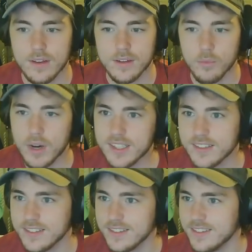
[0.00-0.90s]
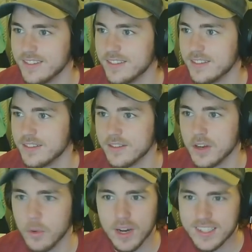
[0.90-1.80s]
What?
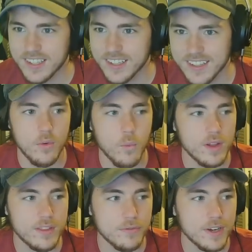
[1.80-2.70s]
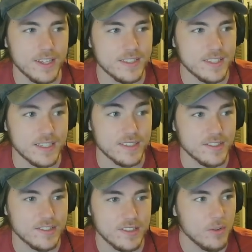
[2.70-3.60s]
What? What the fuck is
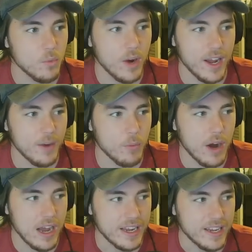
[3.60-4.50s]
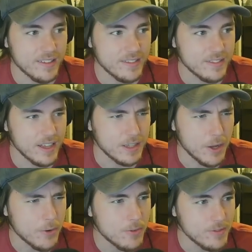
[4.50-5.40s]
this? Why?
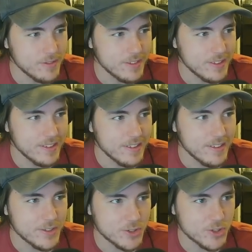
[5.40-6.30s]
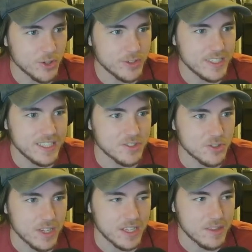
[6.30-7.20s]
Hello? Sardines
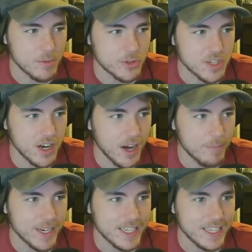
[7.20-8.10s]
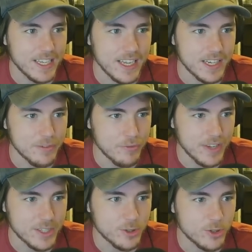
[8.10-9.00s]
are like the most commonly eaten
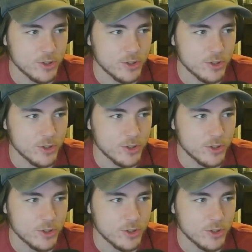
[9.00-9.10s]
fish,